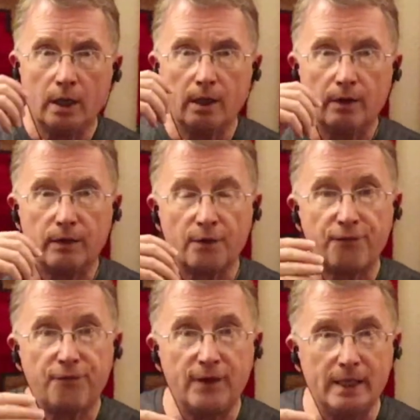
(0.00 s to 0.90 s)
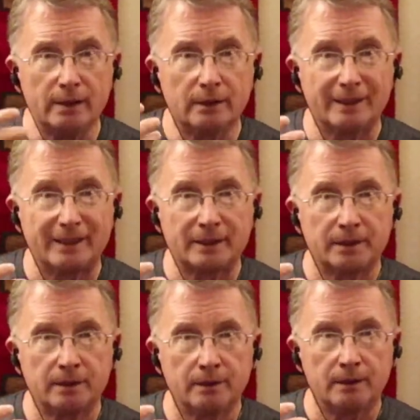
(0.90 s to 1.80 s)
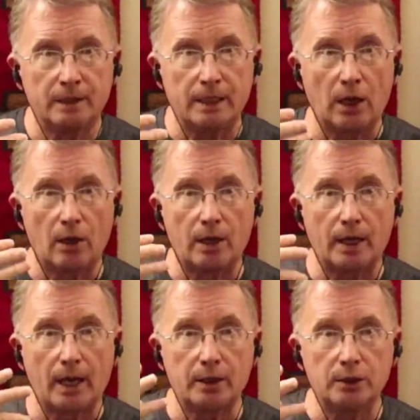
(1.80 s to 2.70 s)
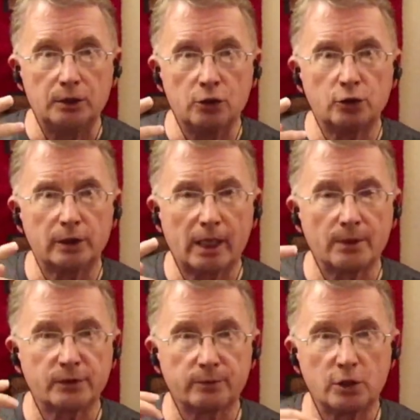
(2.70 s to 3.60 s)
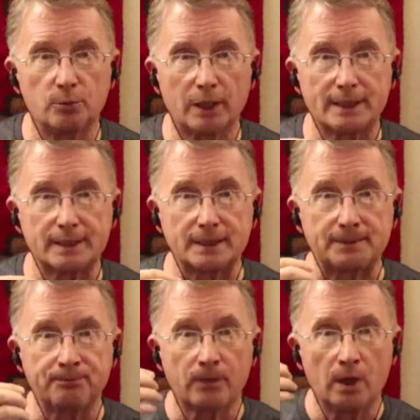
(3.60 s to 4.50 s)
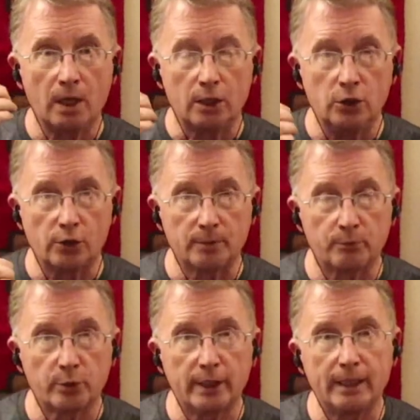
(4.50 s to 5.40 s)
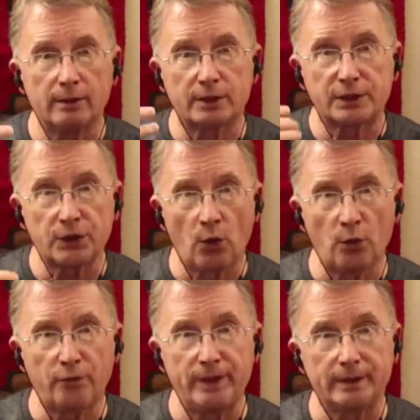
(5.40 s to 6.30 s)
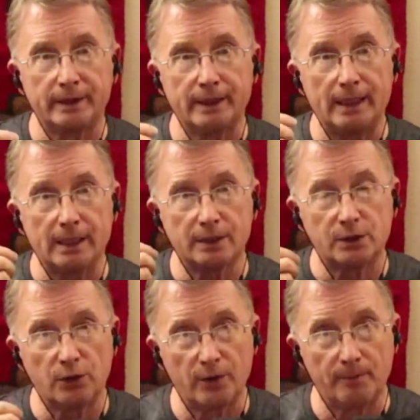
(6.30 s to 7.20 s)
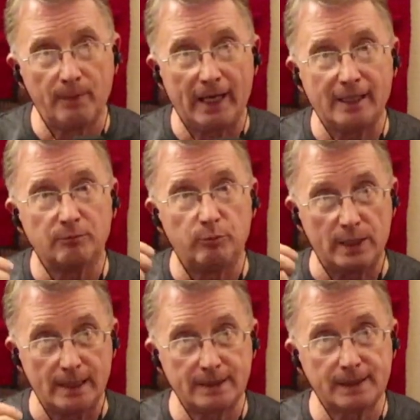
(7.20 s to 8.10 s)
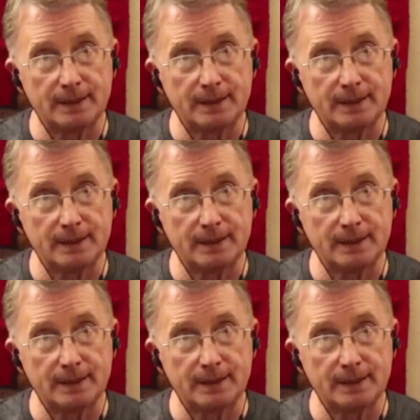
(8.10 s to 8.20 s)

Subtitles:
the feeling usually comes from 2 places. You can bring the soul feeling into the main beats,